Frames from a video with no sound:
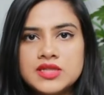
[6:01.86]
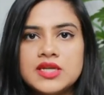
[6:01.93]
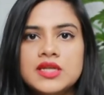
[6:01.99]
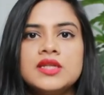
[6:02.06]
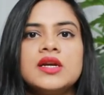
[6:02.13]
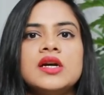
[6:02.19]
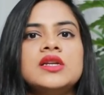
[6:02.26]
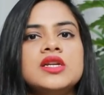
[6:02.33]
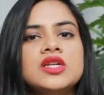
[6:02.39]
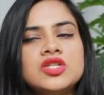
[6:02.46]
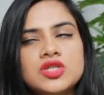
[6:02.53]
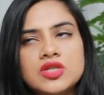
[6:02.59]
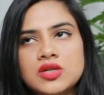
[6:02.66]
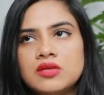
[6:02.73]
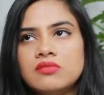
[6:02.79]
skin
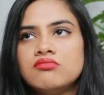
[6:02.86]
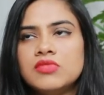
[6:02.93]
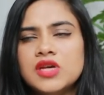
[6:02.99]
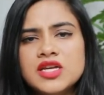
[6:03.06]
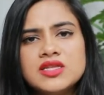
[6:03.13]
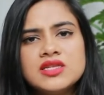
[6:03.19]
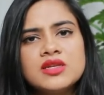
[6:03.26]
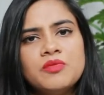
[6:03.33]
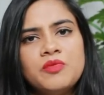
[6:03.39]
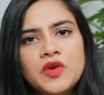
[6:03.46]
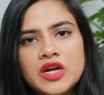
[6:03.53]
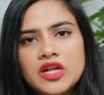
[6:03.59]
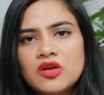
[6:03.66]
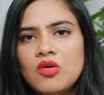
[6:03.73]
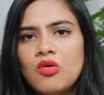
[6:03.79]
condition. It's a
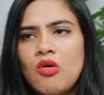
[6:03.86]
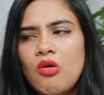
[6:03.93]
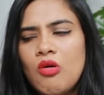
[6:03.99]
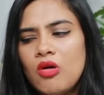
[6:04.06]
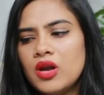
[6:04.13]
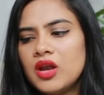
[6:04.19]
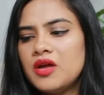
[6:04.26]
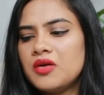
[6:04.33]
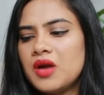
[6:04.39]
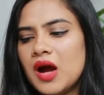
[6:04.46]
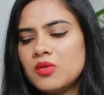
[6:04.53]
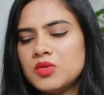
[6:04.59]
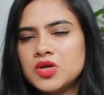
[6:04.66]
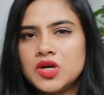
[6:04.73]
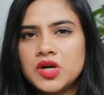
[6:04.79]
pretty
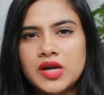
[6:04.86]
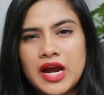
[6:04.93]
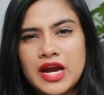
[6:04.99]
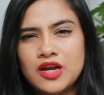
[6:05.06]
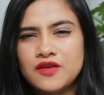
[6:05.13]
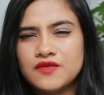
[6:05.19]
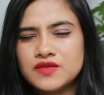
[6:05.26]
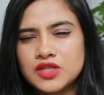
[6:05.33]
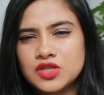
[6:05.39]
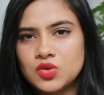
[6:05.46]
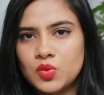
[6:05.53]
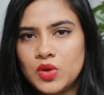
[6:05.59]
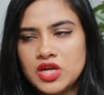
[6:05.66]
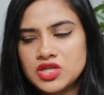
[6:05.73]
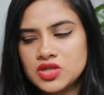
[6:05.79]
all-rounder kind of
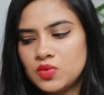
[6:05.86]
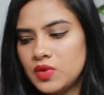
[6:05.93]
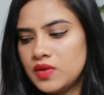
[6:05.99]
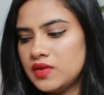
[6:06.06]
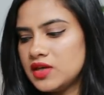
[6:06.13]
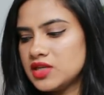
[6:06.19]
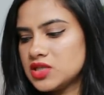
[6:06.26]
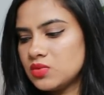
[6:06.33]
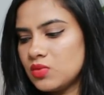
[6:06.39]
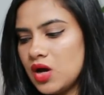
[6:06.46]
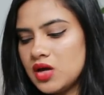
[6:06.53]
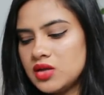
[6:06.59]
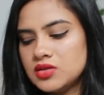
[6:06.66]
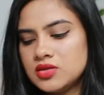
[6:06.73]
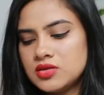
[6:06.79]
situation with this one.